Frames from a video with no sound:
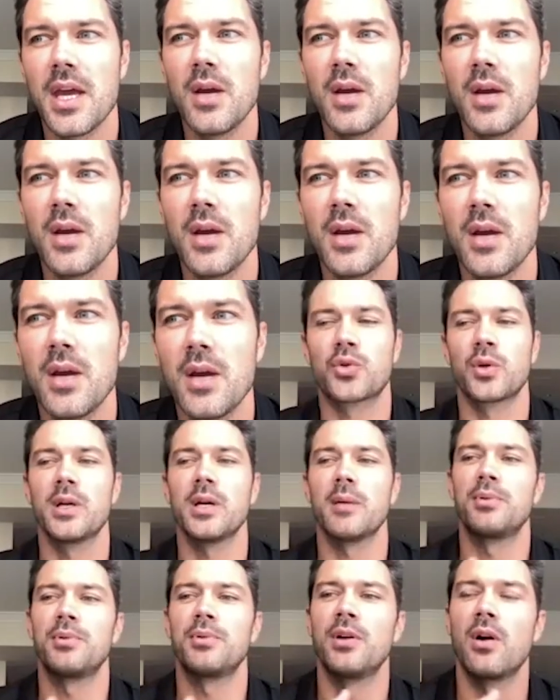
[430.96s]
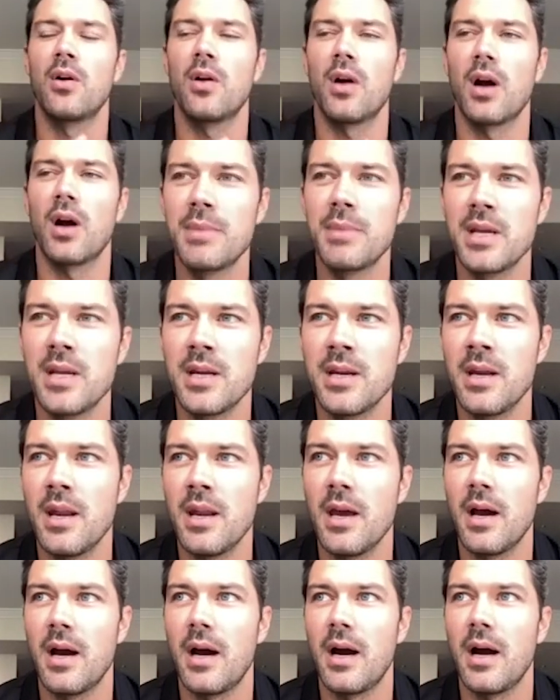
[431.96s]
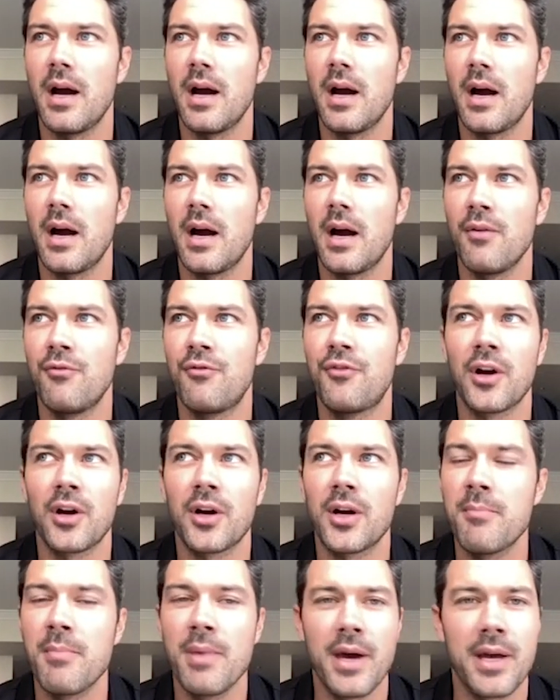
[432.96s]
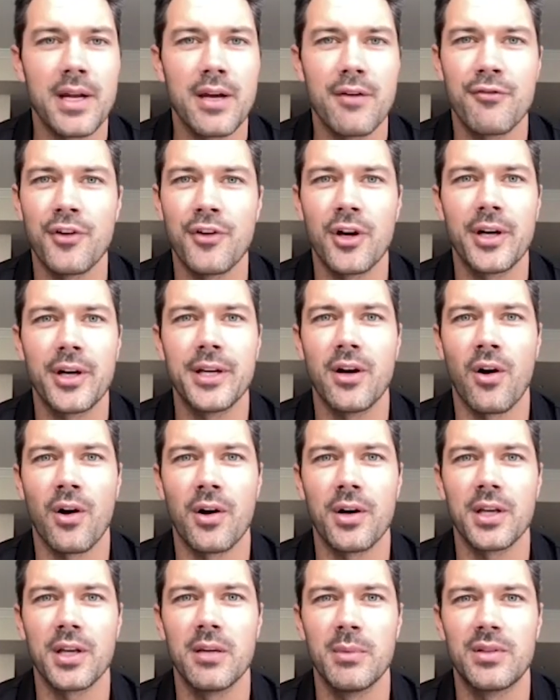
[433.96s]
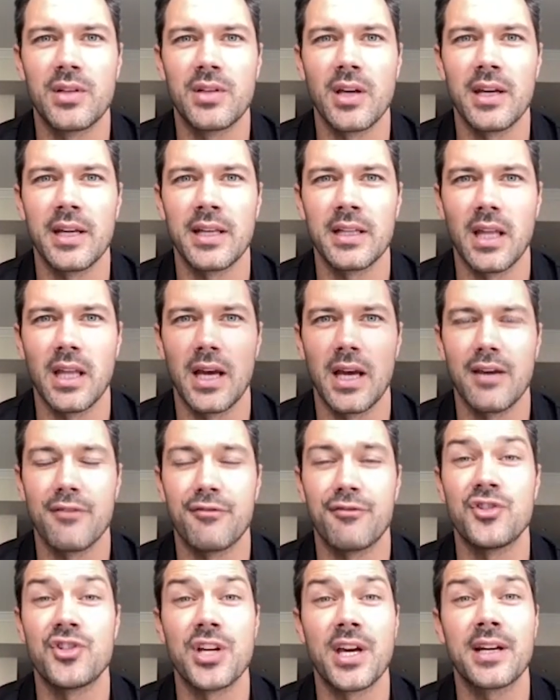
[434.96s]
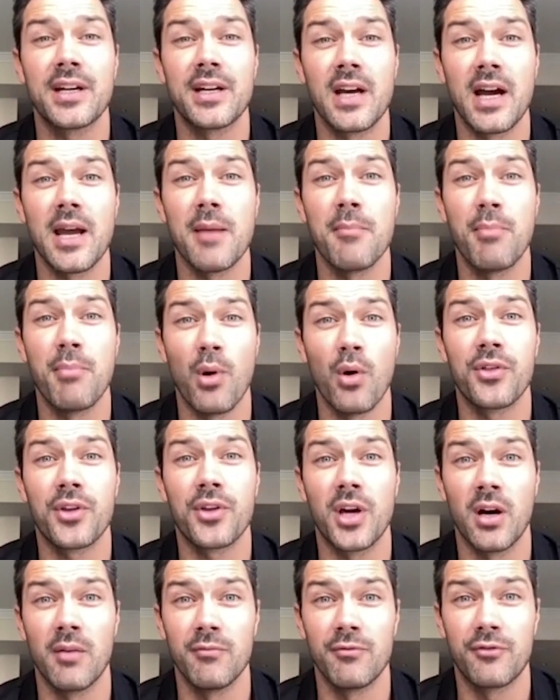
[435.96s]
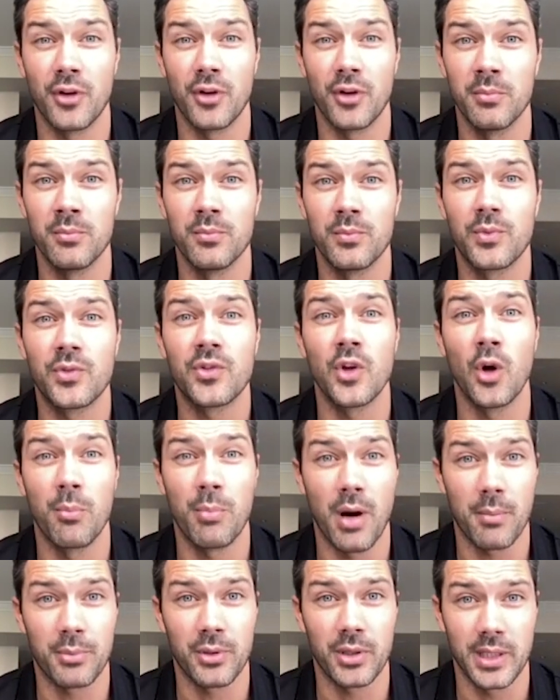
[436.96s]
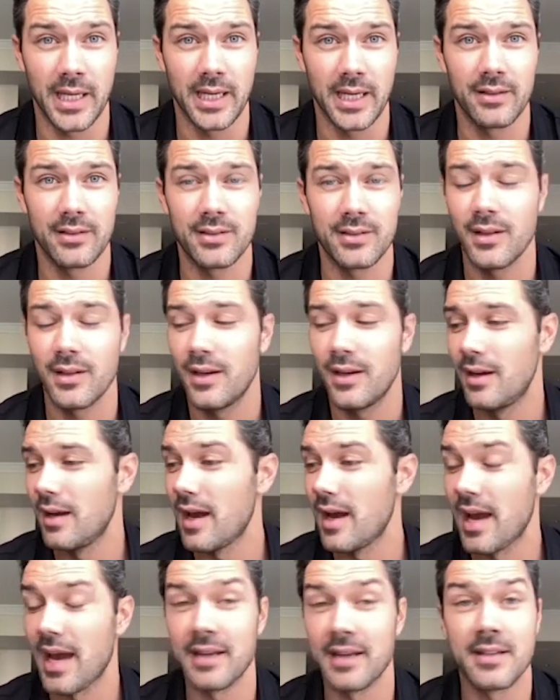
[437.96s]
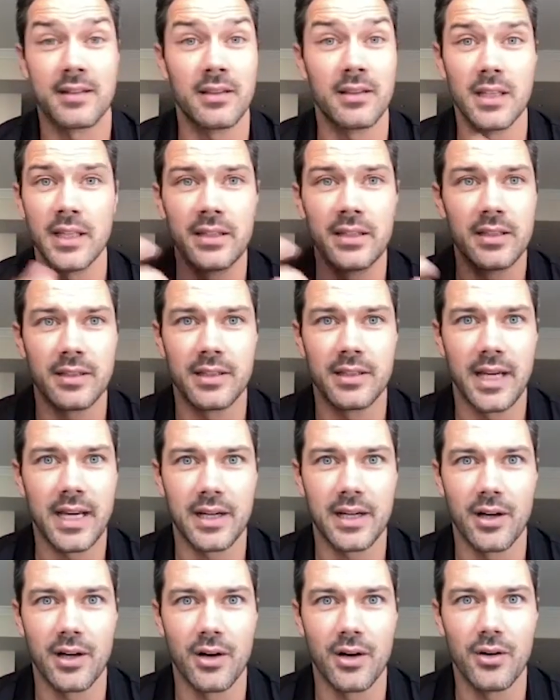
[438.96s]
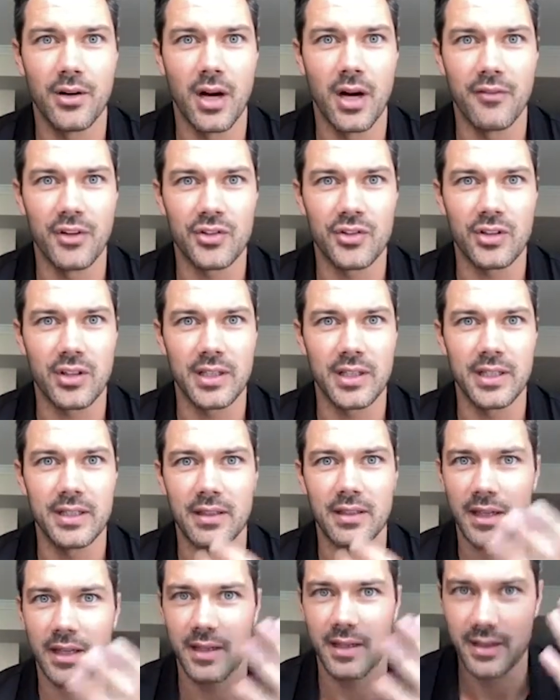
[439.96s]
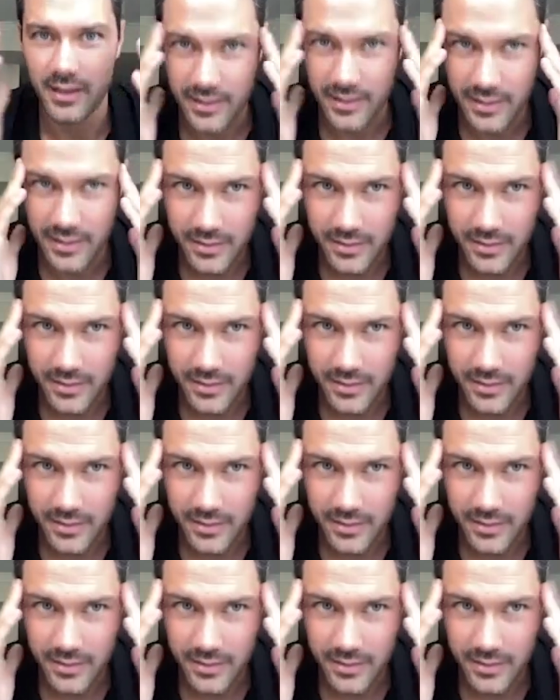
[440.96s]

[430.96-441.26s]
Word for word: It was a trip, you know, I mean, very meta, very art imitating life. Jen and I both come from soap opera land, and Linda Dano, obviously, like.